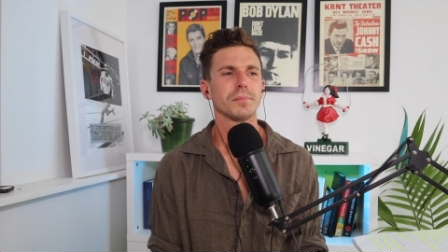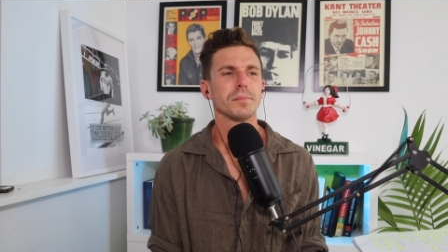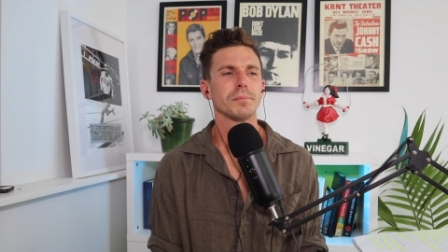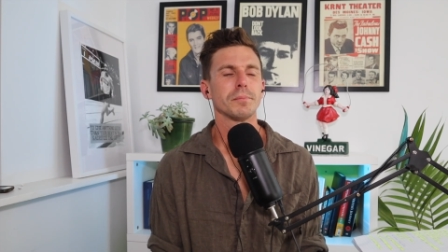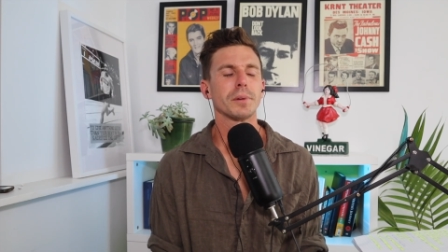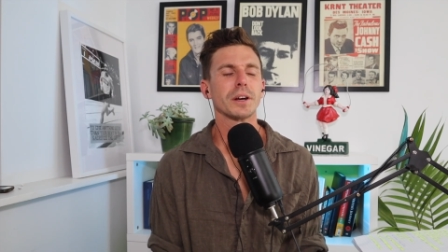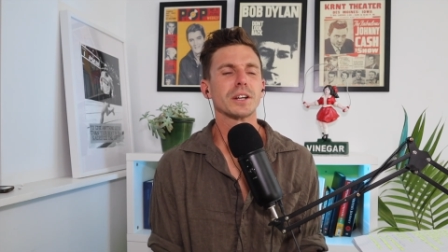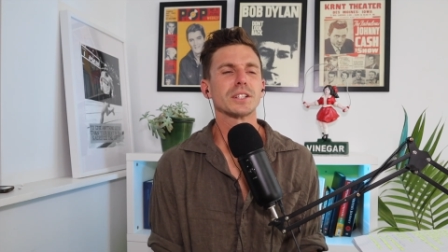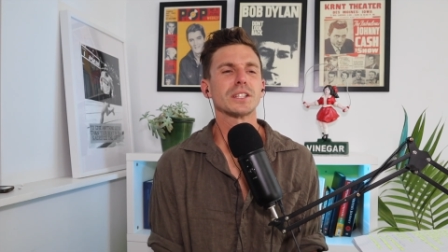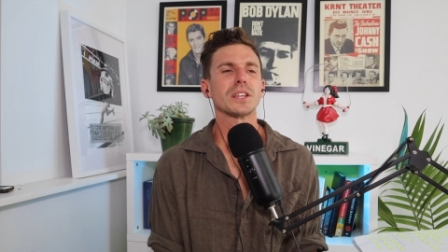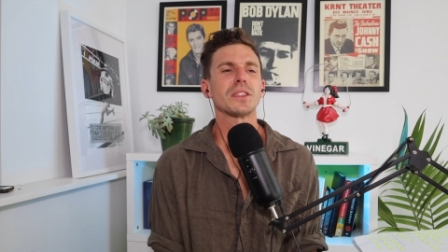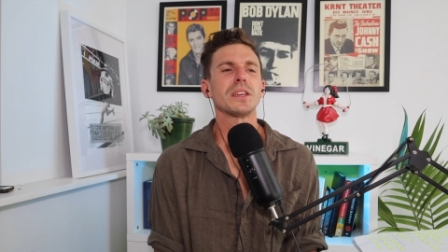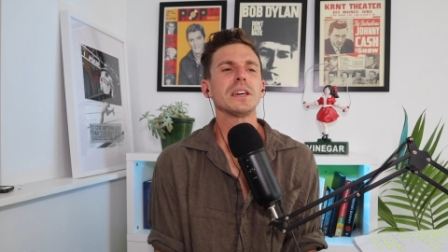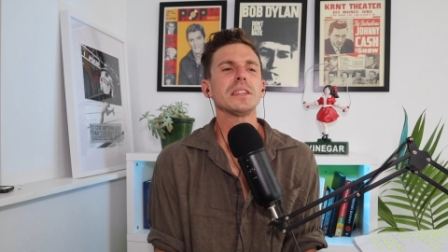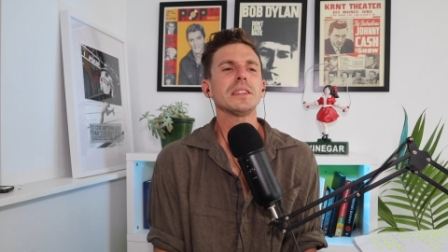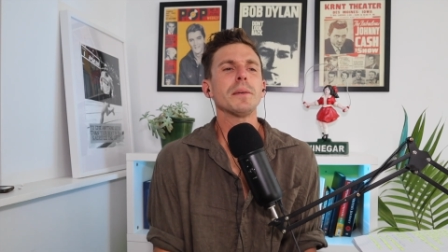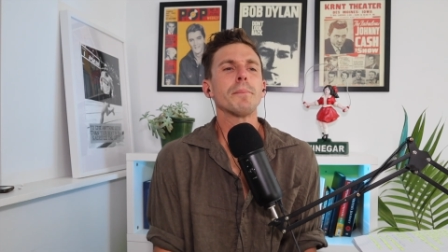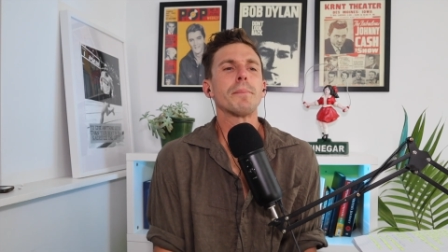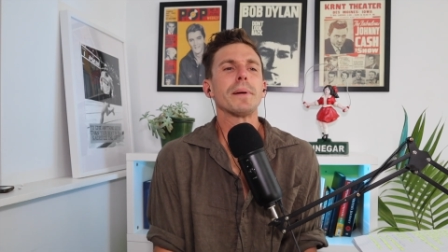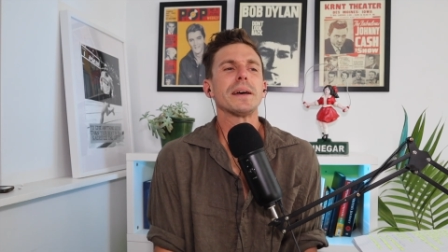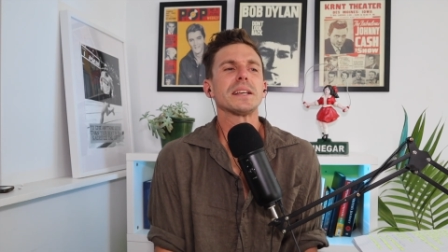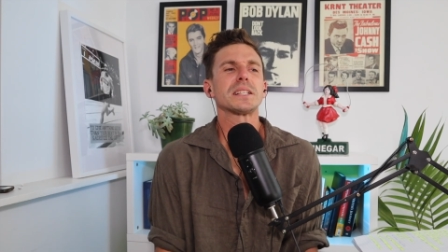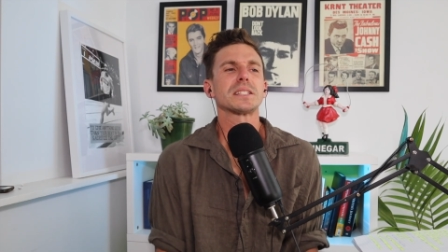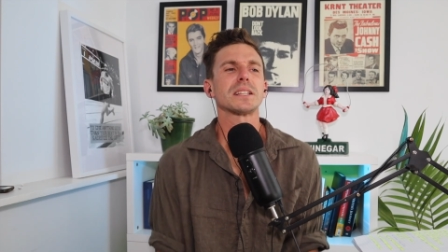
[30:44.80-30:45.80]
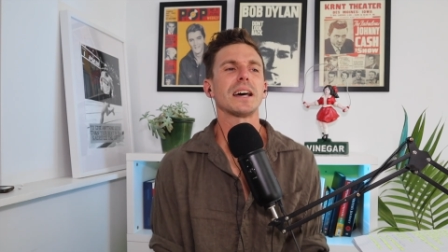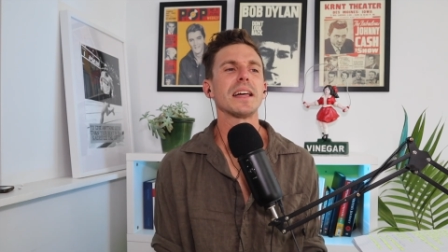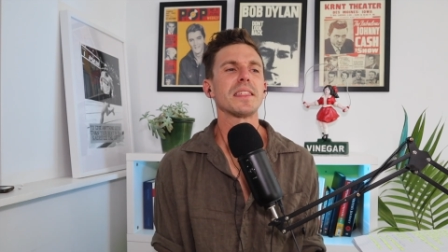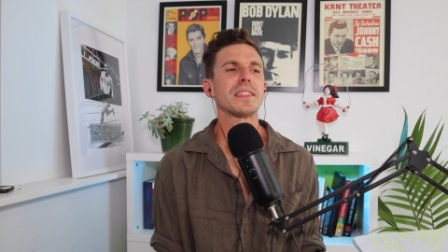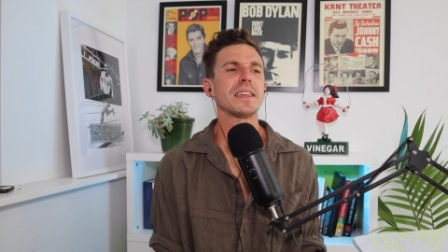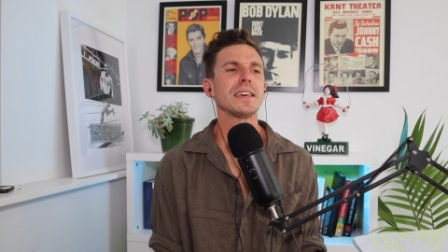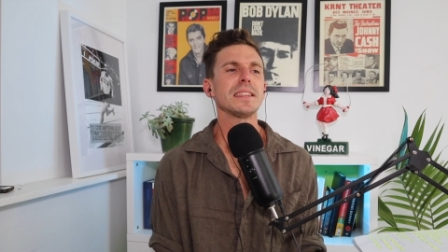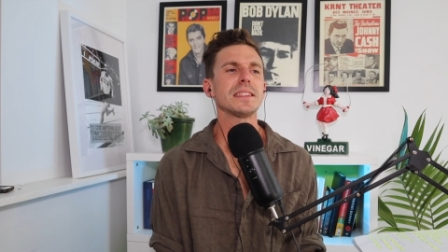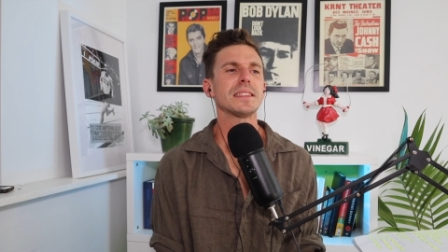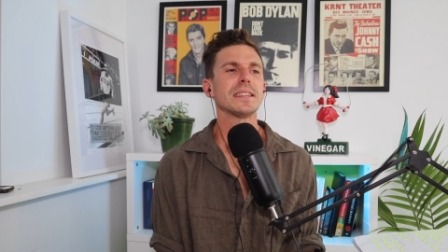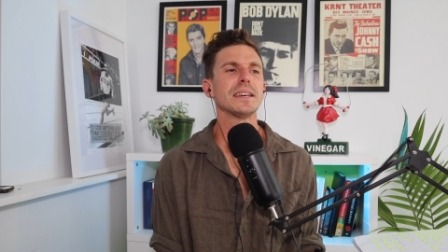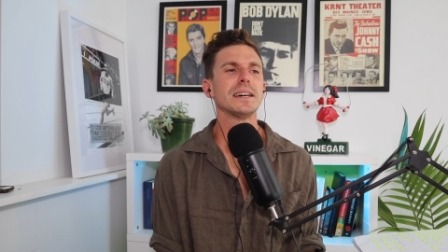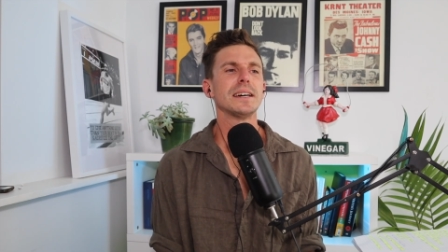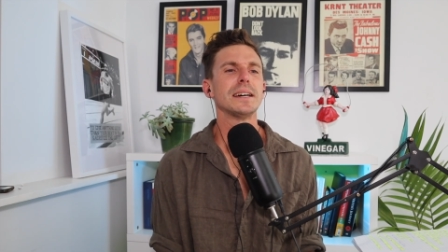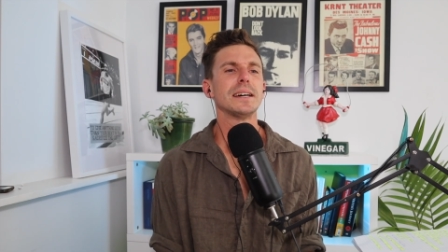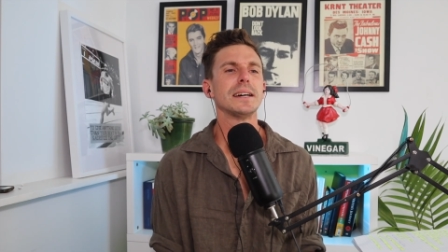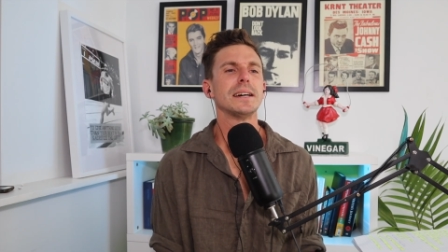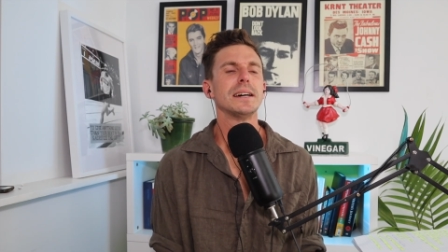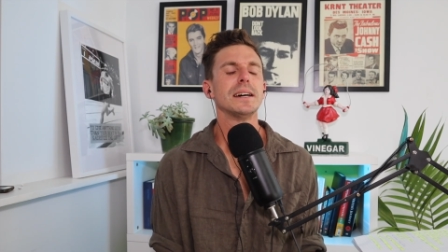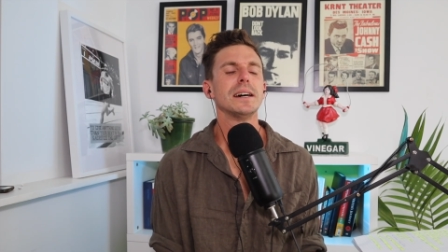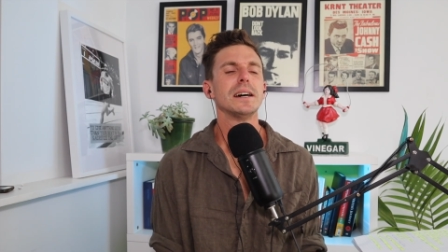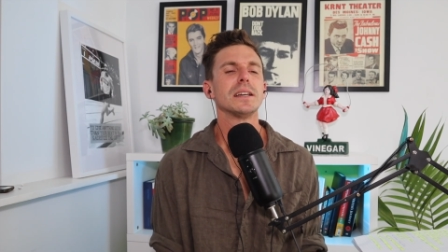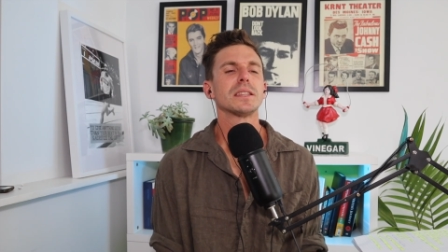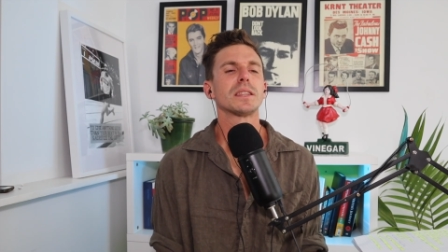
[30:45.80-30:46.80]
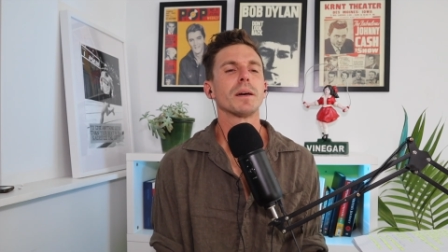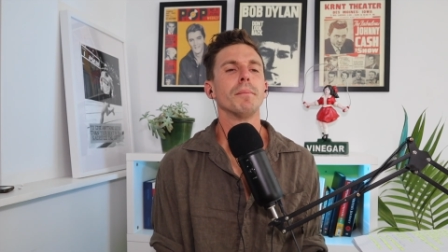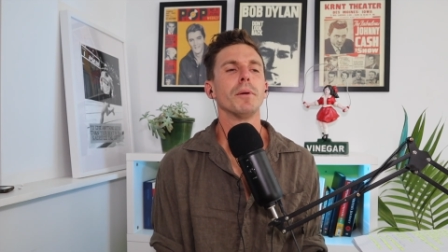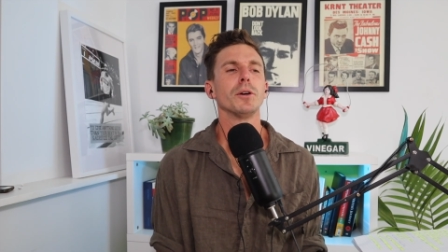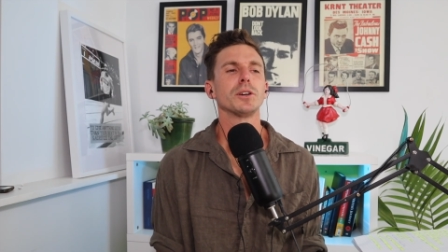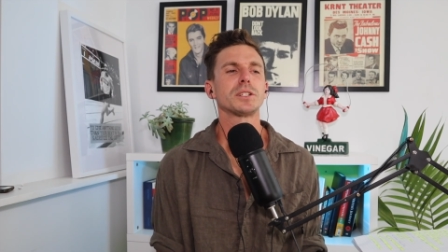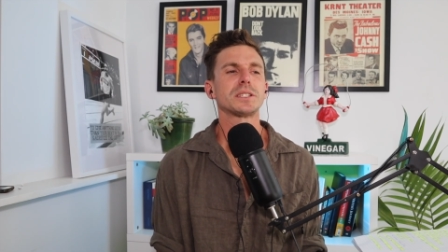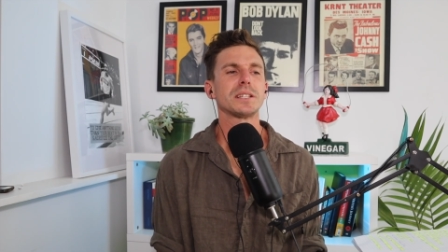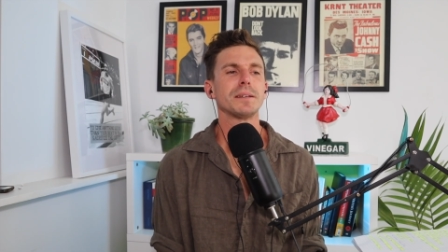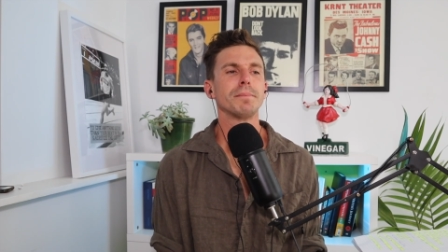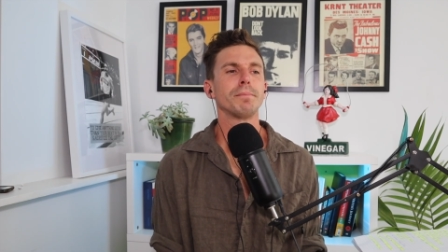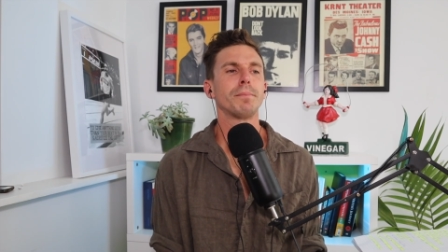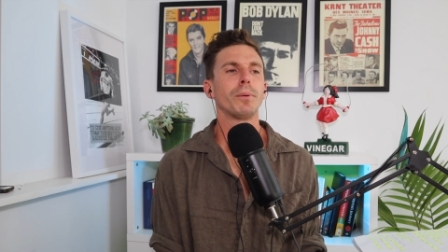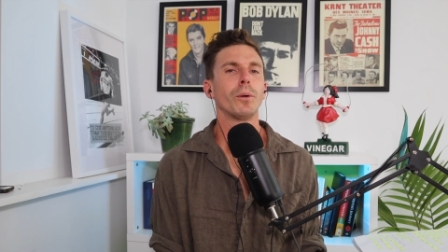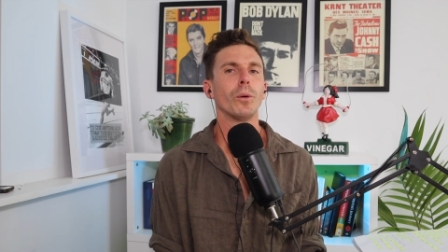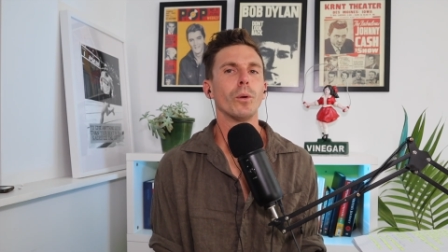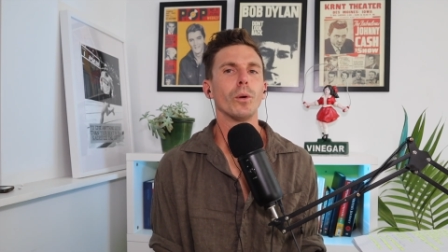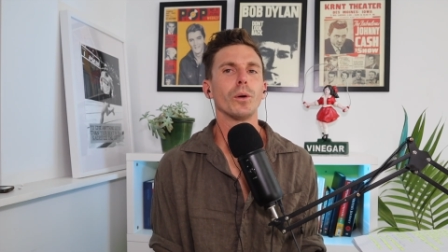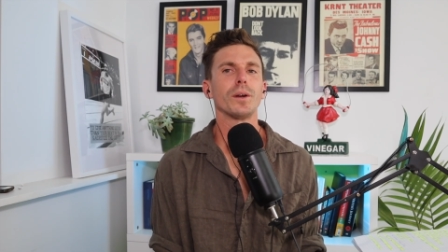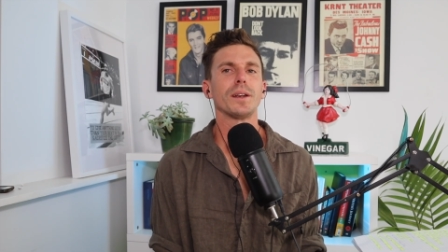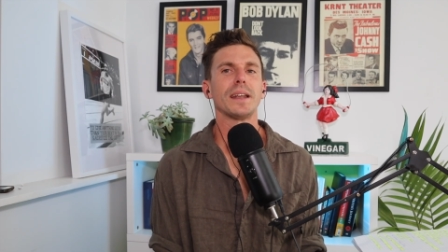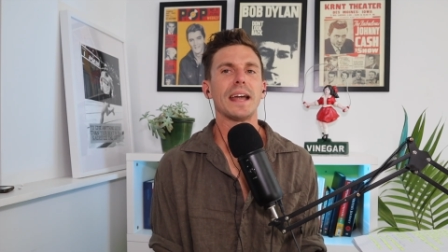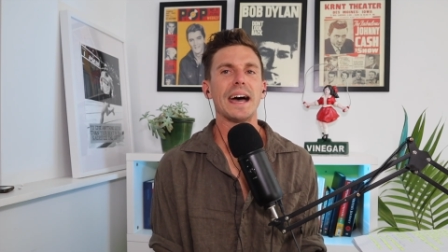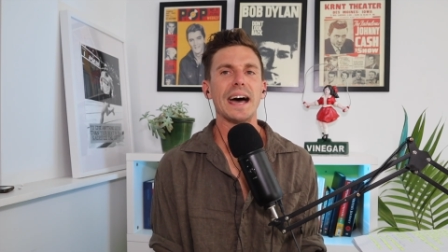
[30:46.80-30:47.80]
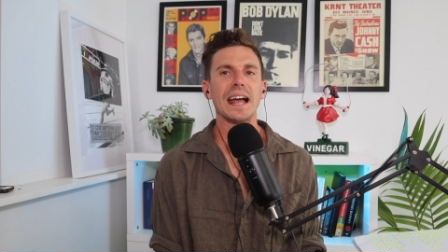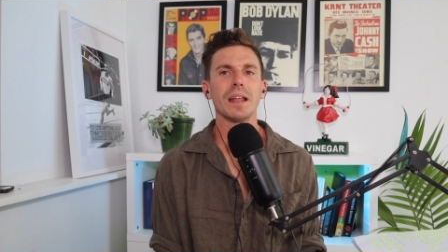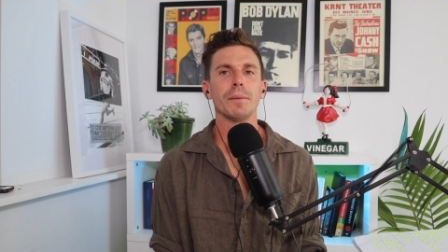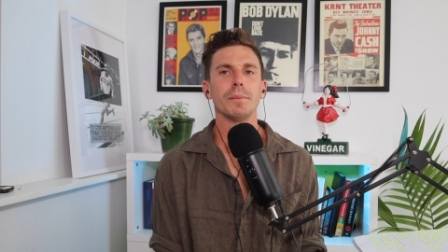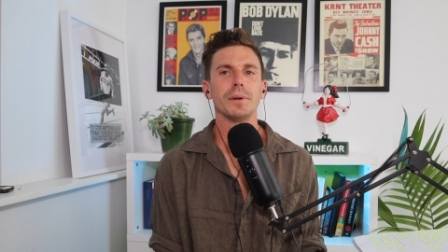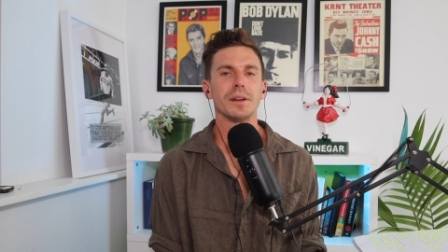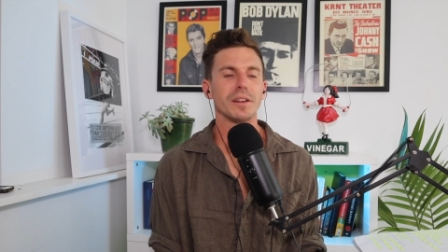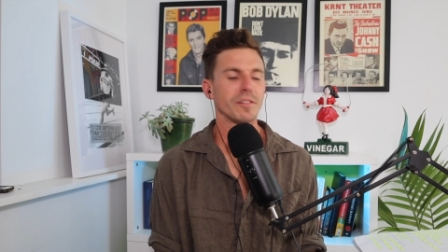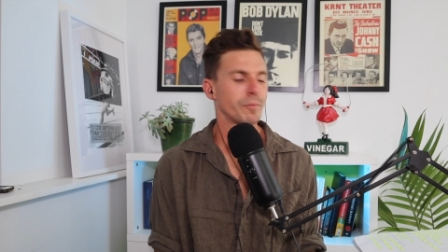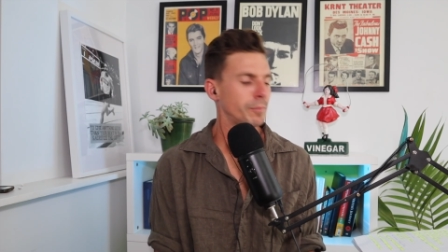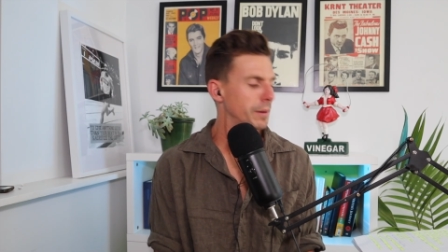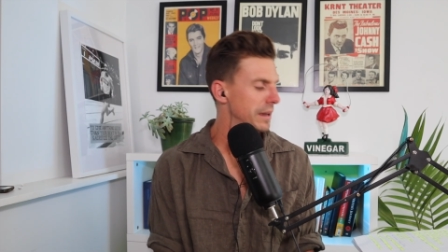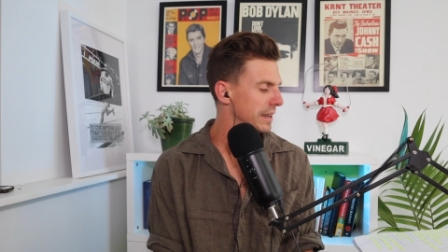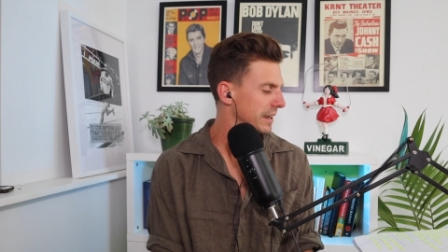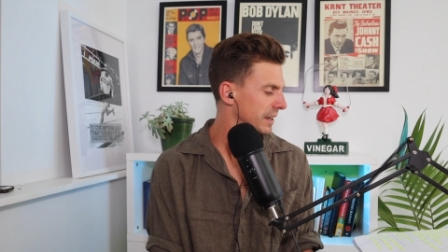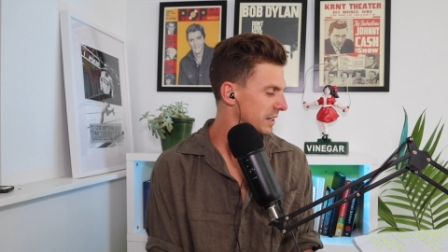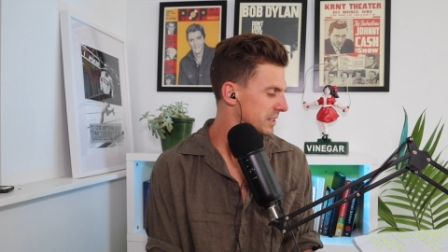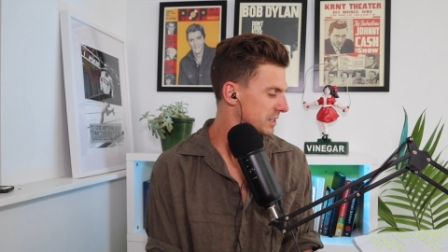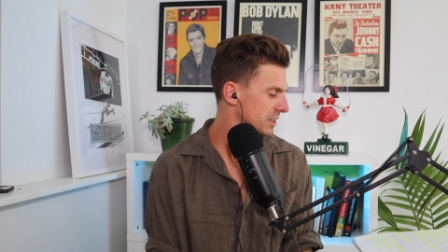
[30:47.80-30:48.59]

Because I think the best, I think the the most important element of being a,